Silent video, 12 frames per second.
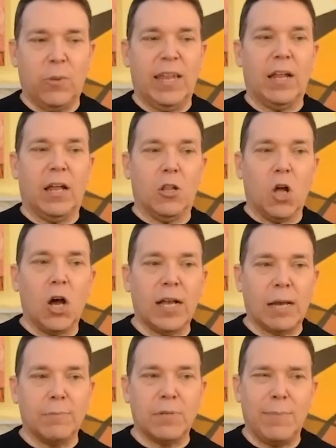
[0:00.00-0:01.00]
and so then
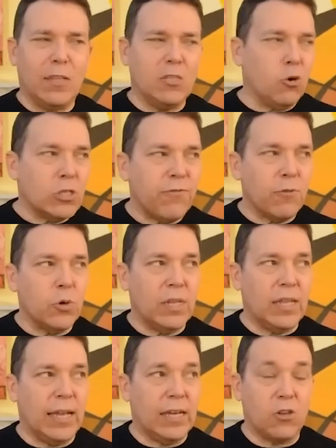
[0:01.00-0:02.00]
along comes. I mean, the George
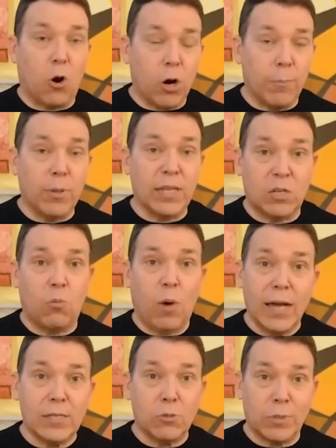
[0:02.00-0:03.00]
Floyd thing, as horrible as it
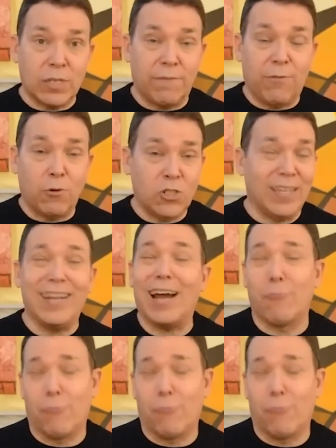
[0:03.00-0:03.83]
was, was unfortunately